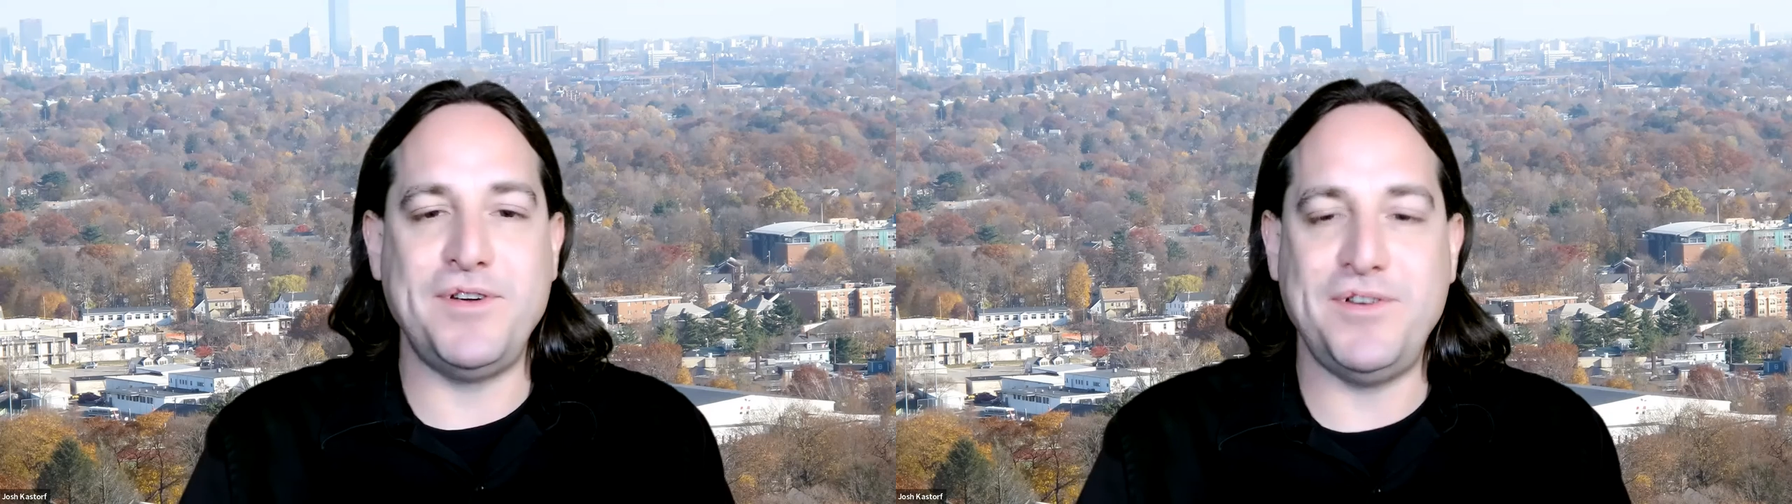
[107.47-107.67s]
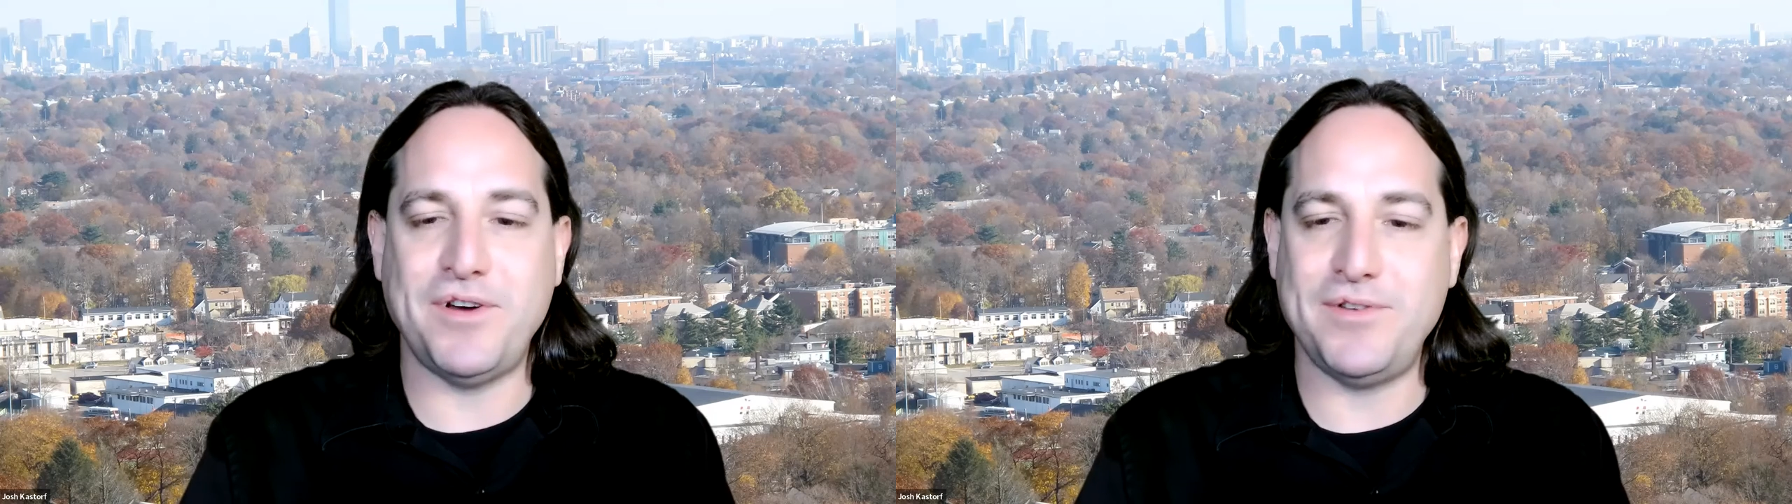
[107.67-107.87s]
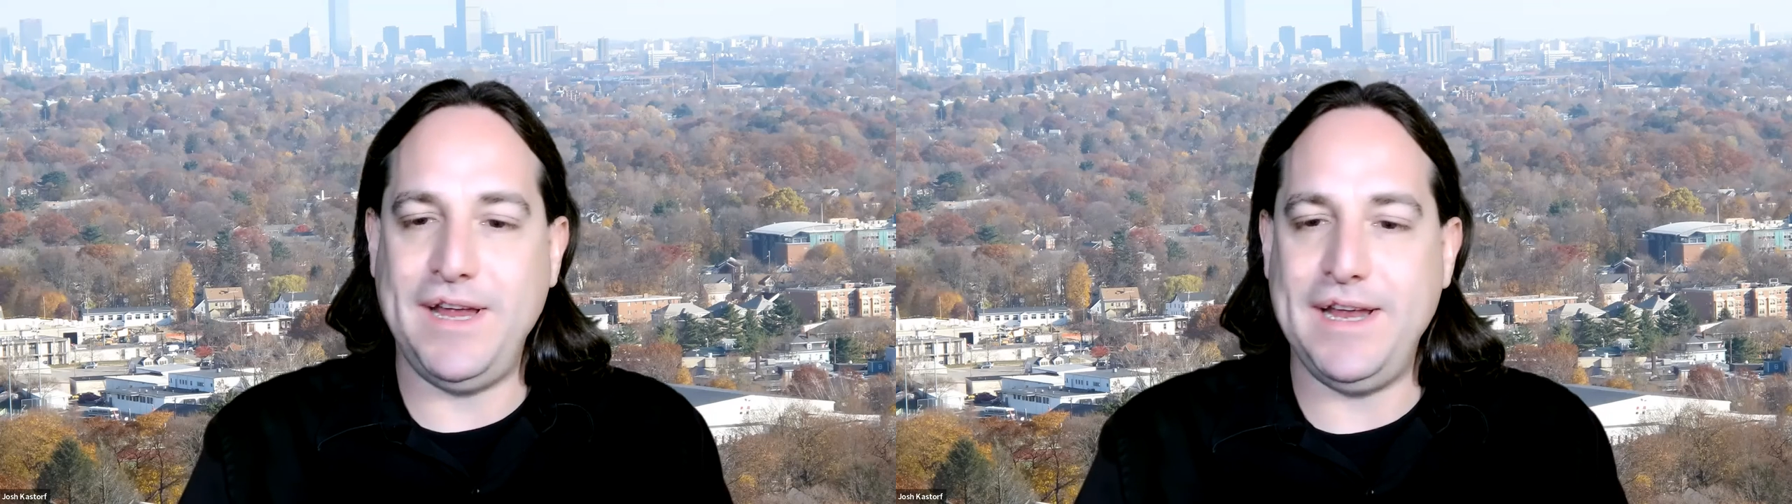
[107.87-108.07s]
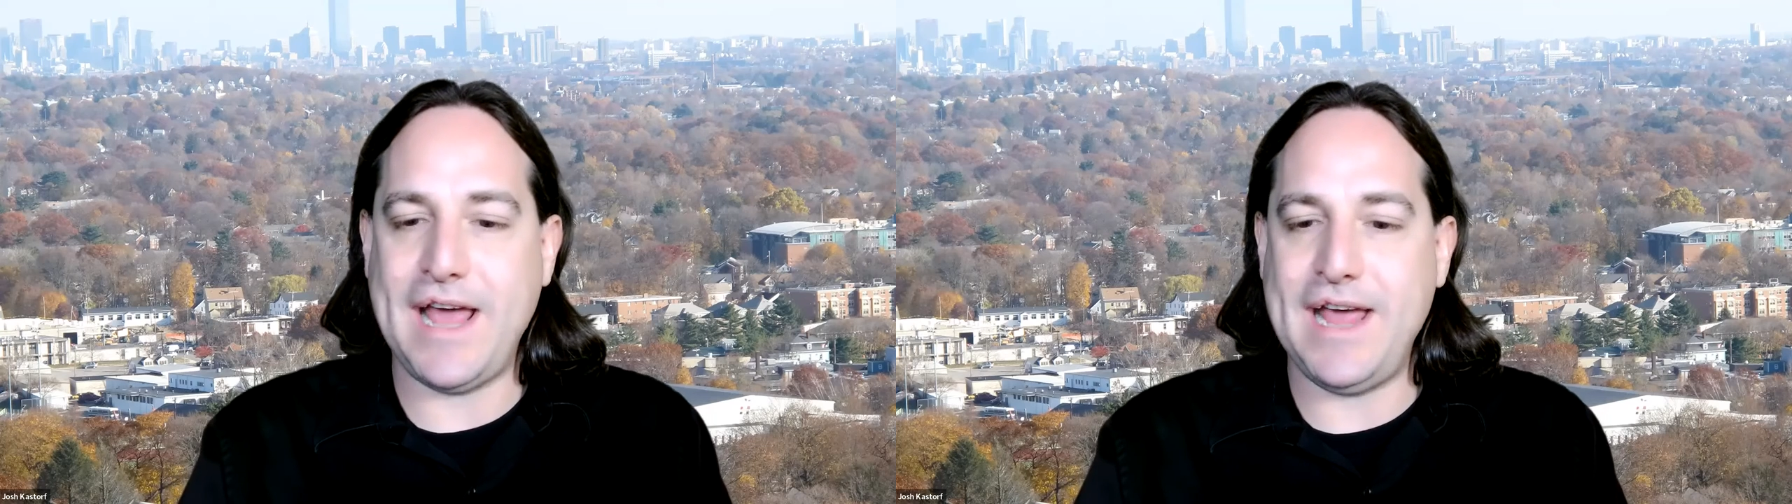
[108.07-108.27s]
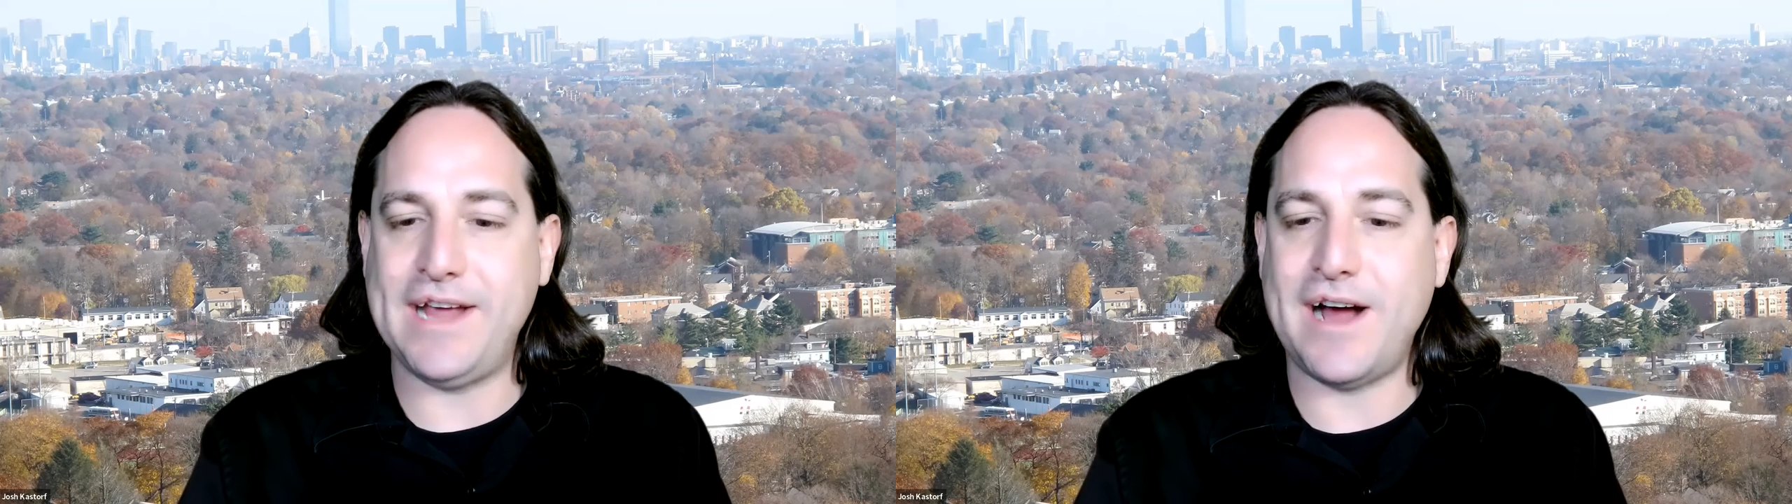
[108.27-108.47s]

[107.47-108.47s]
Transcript: so you don't need a